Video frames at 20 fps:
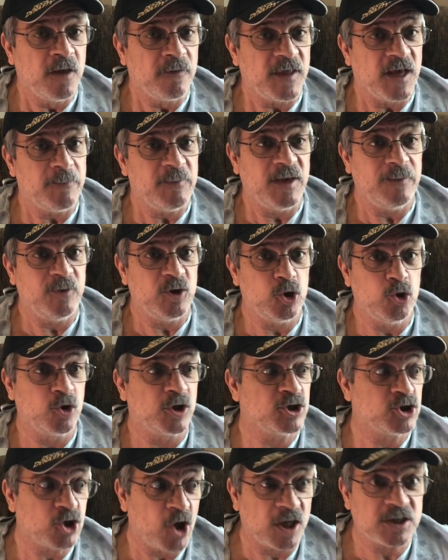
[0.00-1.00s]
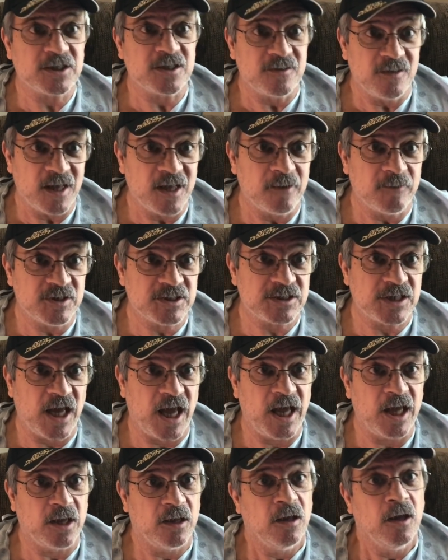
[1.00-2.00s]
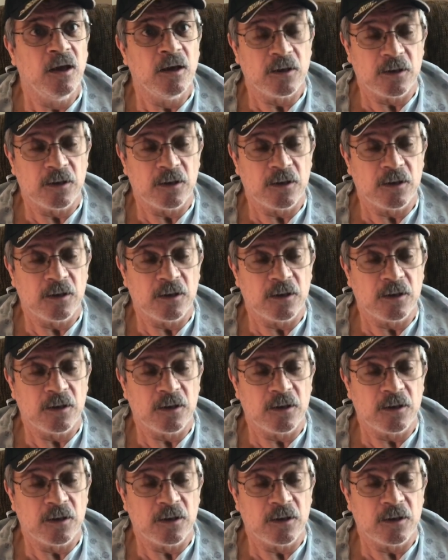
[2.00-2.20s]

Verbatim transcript: that maybe you can talk to them and say, hey,